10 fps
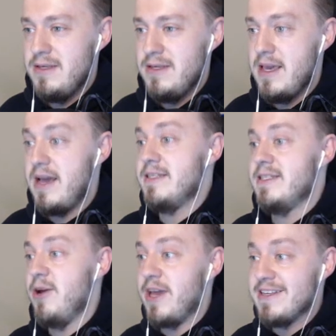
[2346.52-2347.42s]

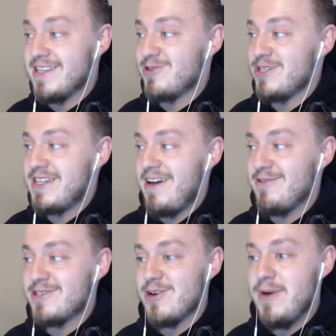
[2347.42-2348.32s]
Yes. Okay, Scizor's
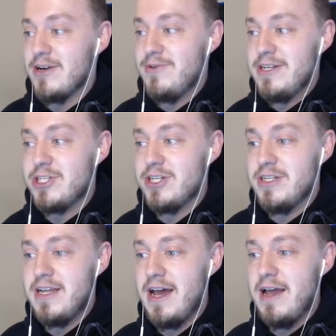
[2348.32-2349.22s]
down, so Makuhita should
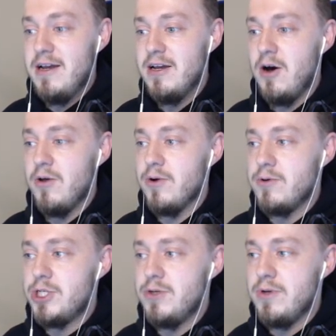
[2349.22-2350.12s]
not... Although,
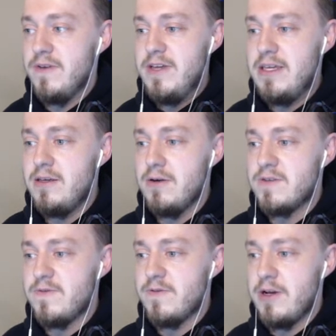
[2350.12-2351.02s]
shoot, if he
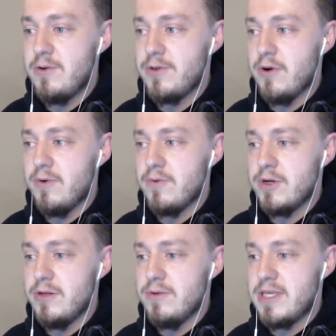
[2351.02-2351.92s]
goes for Vital Throw, we're
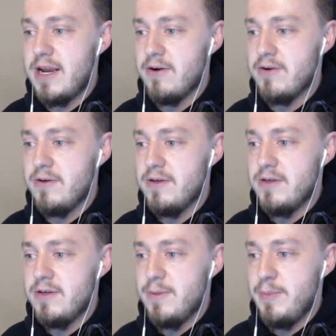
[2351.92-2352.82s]
going to lose Carol.
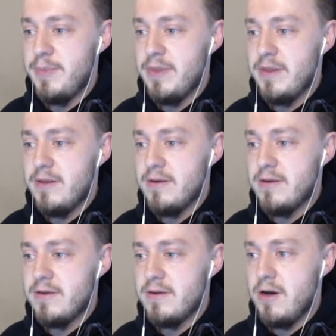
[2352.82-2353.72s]

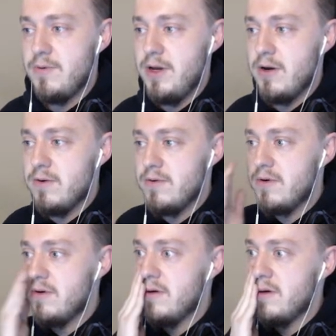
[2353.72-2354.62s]
Oh, no.
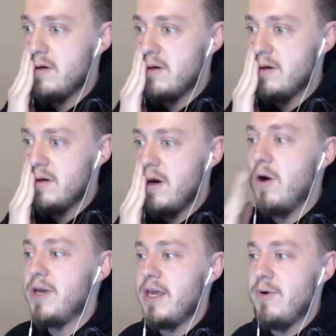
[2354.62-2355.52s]

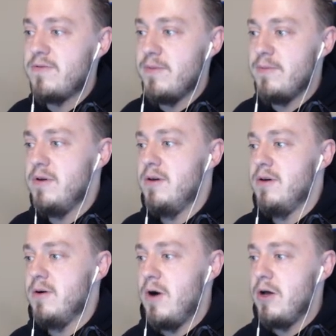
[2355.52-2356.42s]
Oh, okay, he went for...
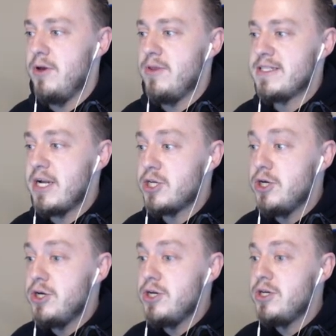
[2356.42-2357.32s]
Well, no, that's not
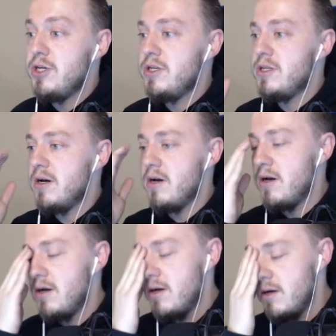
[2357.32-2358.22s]
good!
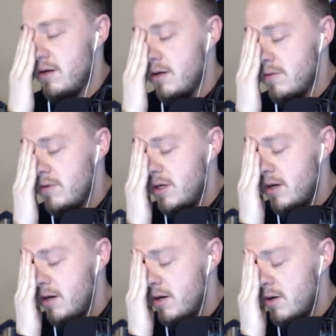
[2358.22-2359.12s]
Oh,
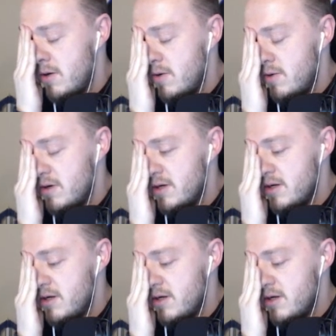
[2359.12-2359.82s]
no.